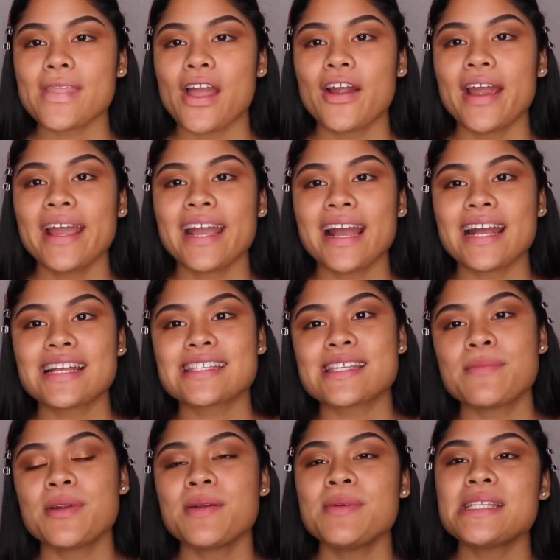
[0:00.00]
Alright guys,
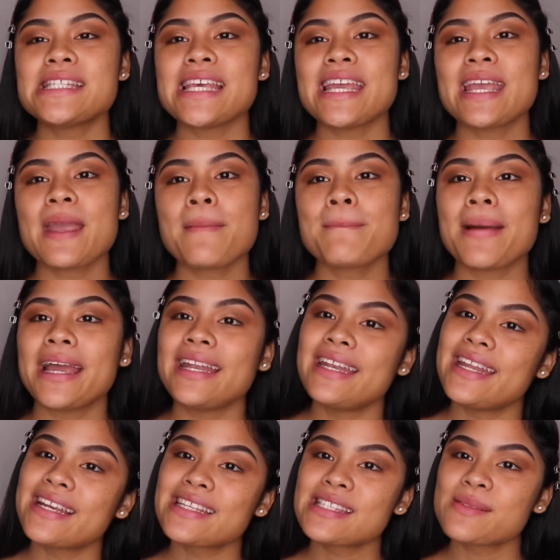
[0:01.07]
I'm gonna be taking my
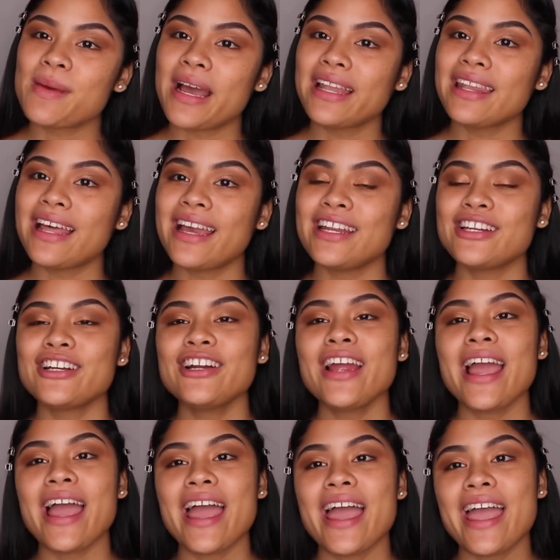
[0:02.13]
NYX matte
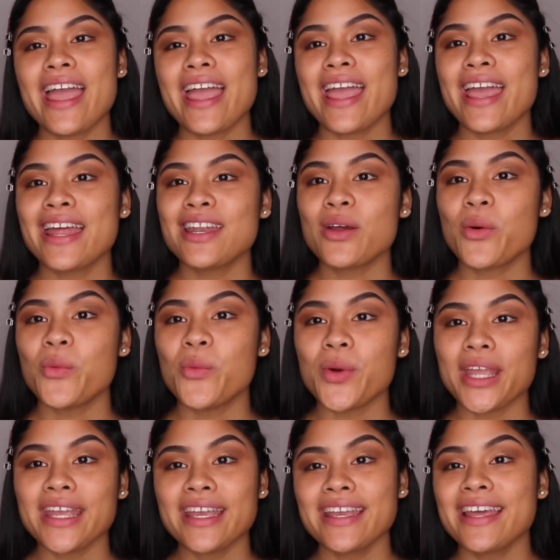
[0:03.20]
liner and
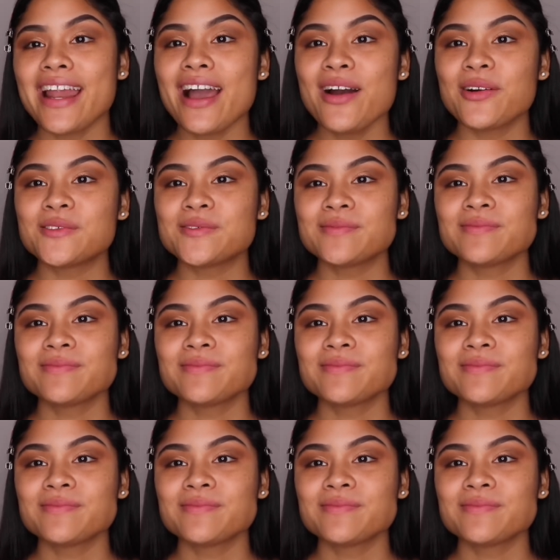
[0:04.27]
winging it out.